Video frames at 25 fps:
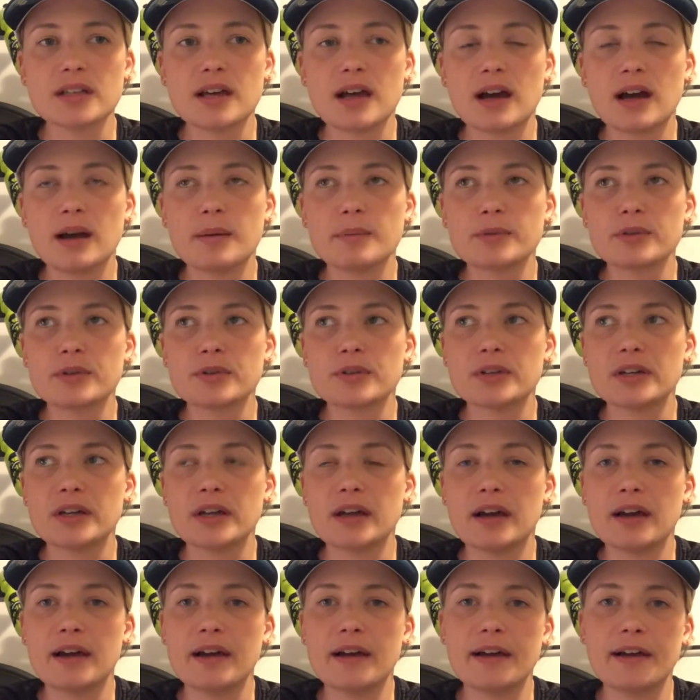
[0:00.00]
I'm
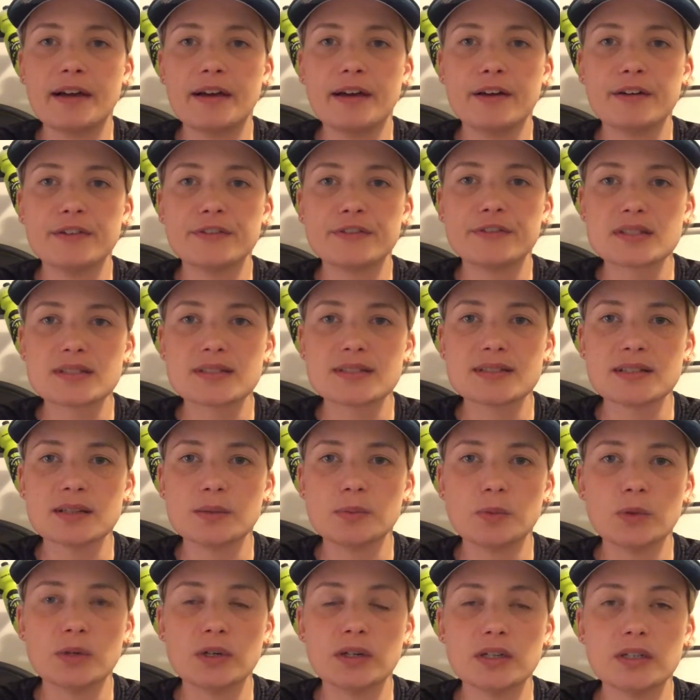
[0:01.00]
gonna have
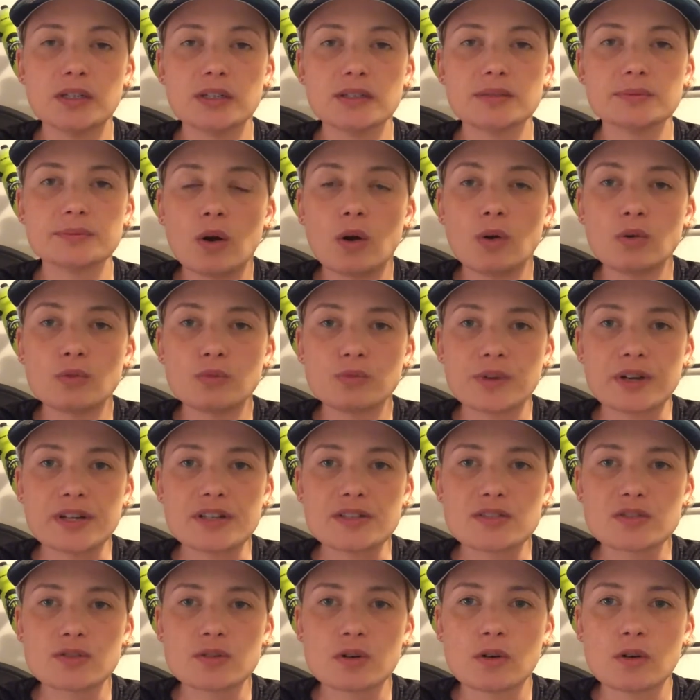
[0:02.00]
someone on
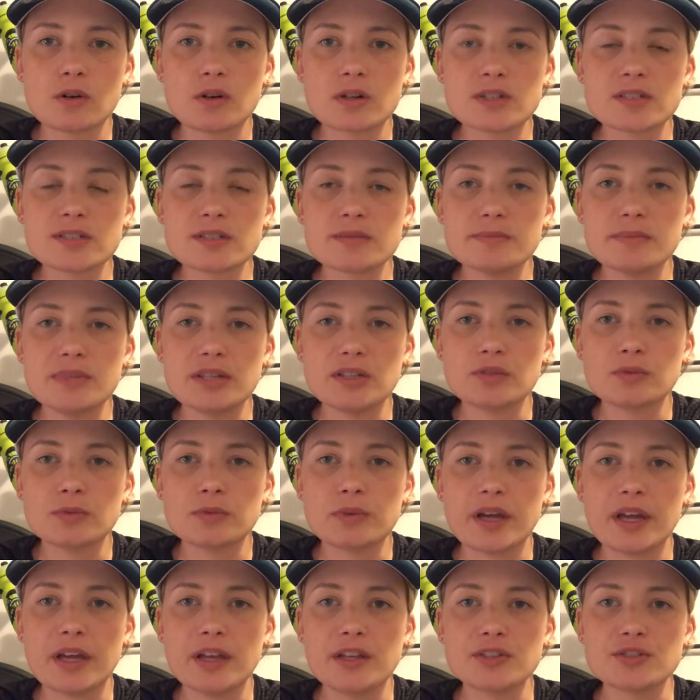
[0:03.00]
race course
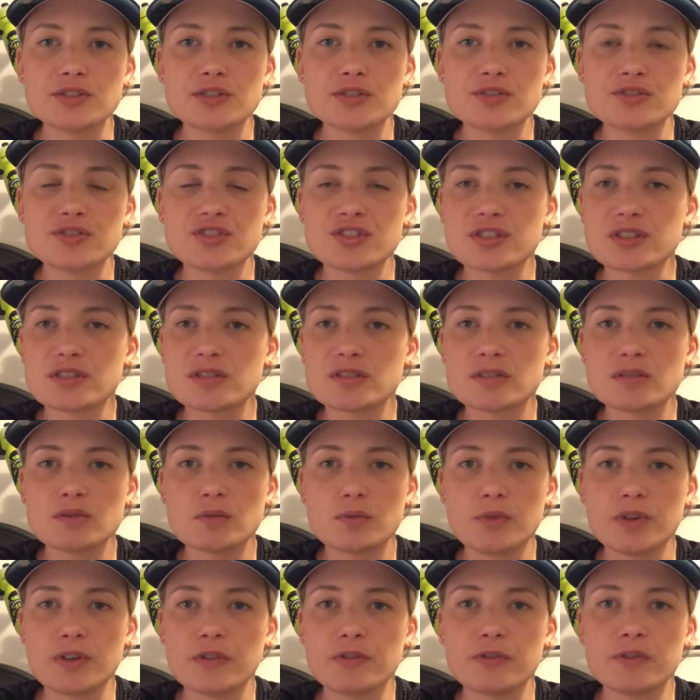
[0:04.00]
midway to just
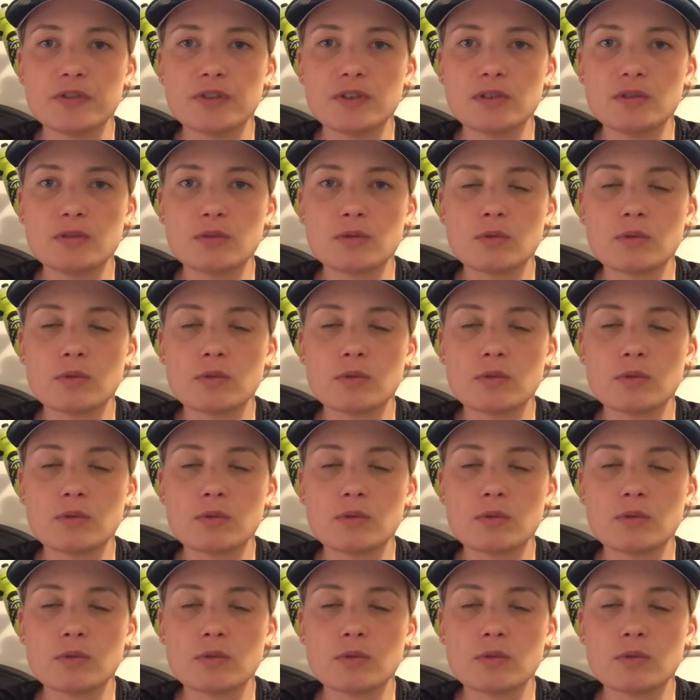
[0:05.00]
refill